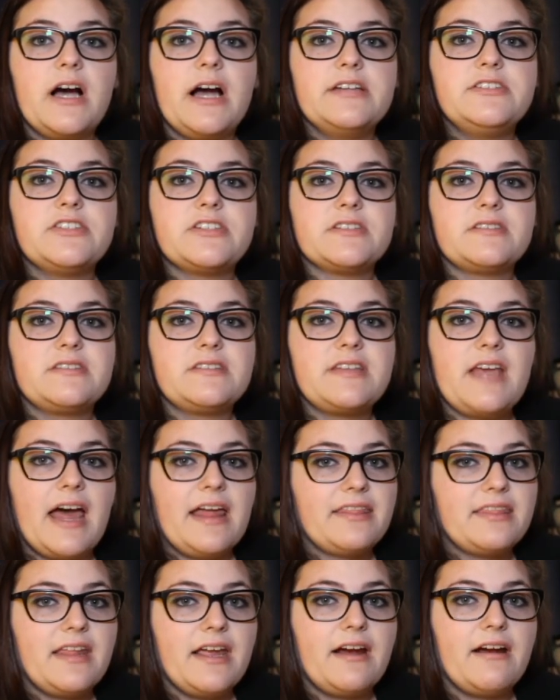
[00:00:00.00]
I just
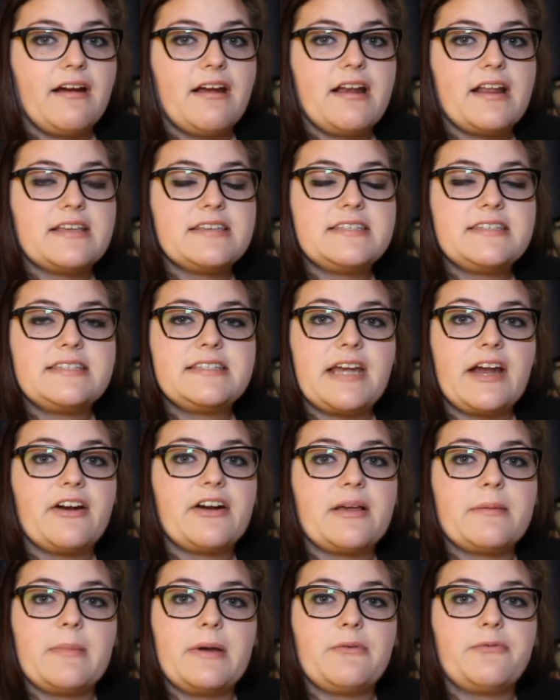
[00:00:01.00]
sat there and I
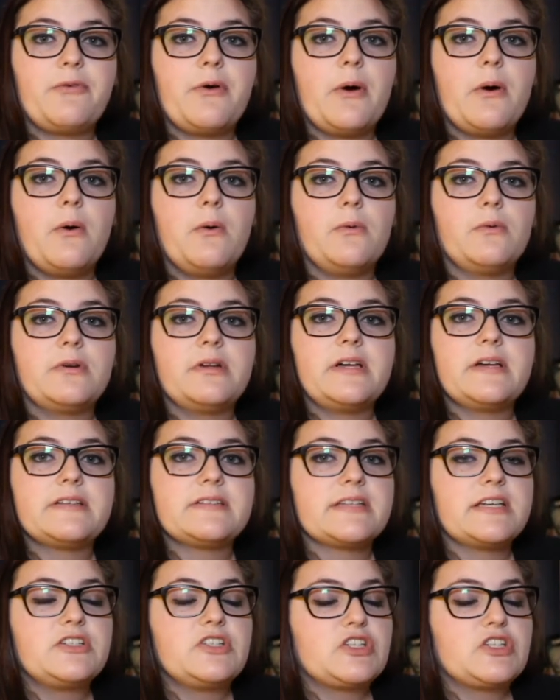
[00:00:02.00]
stared at my phone because I